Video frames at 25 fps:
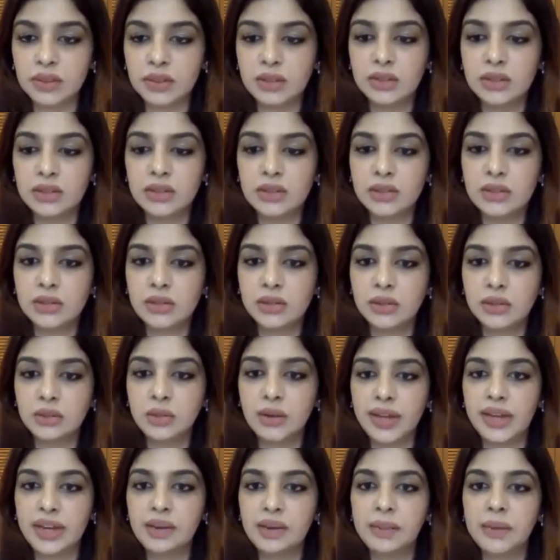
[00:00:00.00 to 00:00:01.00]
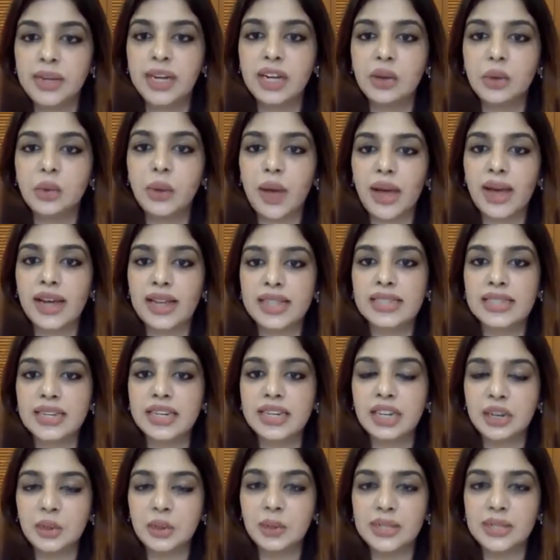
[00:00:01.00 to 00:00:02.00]
So anybody who has
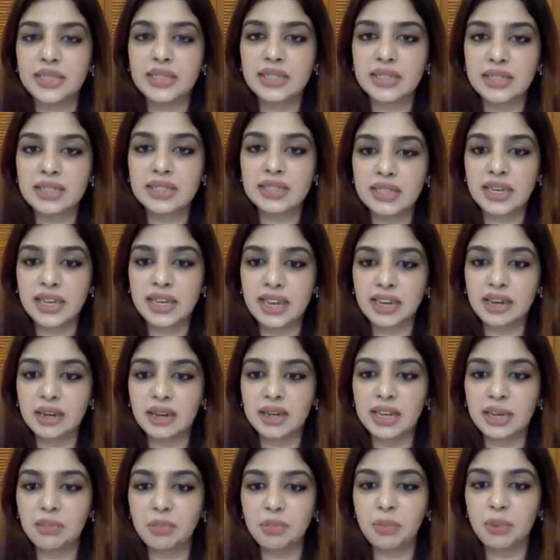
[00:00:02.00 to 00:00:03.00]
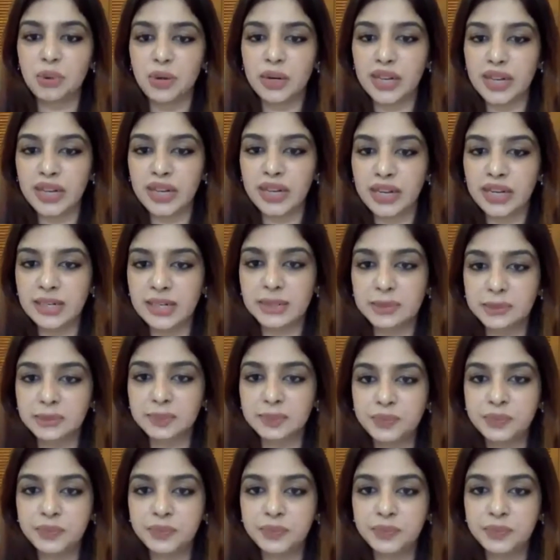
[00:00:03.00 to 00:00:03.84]
any questions can keep putting it.